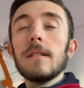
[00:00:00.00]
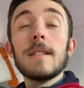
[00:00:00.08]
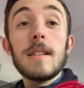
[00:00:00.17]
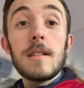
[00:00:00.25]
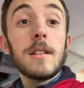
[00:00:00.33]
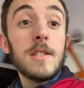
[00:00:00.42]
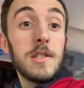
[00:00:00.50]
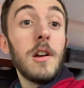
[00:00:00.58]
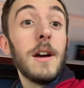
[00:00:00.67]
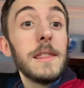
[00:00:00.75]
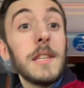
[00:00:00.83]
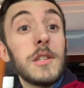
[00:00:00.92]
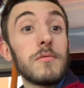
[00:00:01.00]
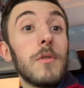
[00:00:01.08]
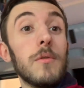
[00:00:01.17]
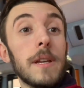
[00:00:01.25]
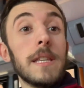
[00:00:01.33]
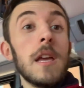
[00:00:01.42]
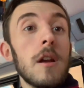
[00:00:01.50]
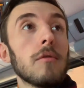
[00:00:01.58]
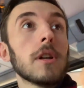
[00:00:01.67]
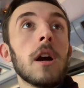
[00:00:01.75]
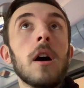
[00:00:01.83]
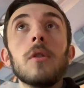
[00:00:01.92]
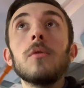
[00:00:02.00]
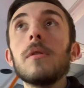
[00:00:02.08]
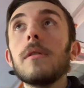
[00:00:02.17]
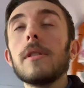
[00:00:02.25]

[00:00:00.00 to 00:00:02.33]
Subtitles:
this route a year ago,